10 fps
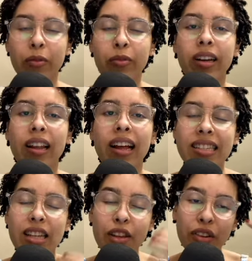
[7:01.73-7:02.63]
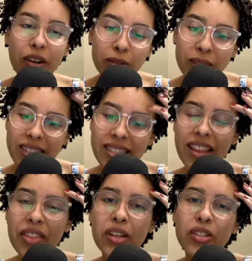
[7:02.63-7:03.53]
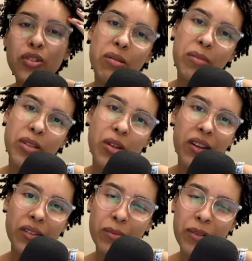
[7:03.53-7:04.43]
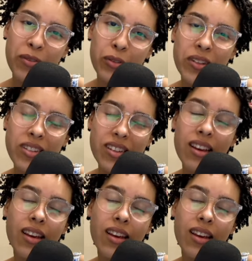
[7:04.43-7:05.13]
Realize, notice the dreaming tone of my voice.